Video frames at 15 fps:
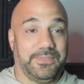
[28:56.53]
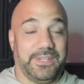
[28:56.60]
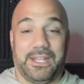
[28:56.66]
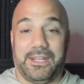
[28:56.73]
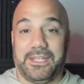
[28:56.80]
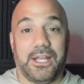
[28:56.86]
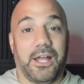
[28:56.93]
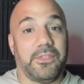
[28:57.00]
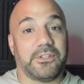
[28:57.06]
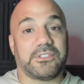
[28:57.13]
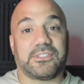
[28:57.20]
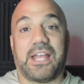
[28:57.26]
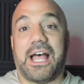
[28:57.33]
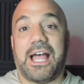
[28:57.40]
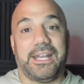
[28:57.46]
And the other
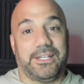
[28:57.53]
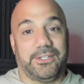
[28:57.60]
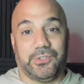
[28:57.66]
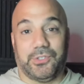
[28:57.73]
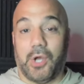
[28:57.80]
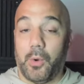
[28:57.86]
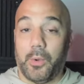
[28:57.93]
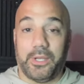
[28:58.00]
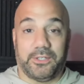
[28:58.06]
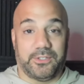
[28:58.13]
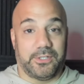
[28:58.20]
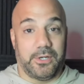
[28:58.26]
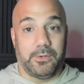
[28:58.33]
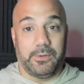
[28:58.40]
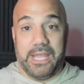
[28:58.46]
side is going to
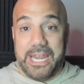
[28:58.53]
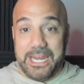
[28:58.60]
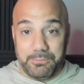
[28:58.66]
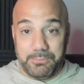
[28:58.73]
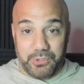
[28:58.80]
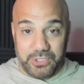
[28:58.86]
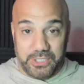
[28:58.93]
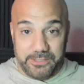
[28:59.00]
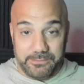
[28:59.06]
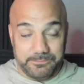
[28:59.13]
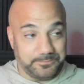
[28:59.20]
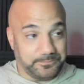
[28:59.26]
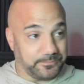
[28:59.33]
go apeshit.